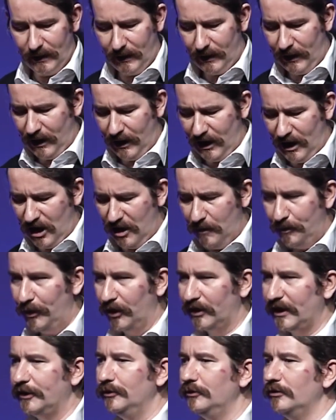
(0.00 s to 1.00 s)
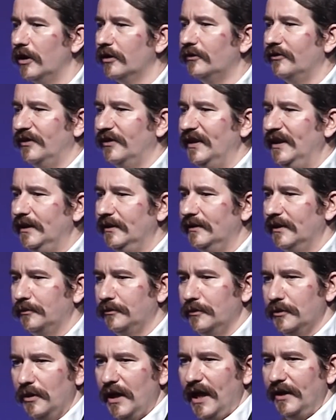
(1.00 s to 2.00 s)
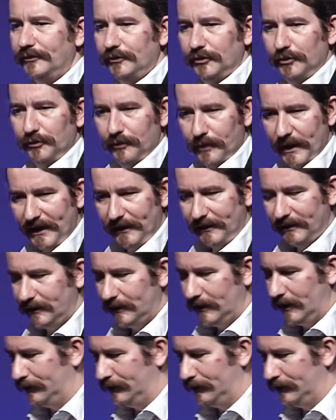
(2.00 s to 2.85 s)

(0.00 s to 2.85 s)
But I do not think that we will have to wait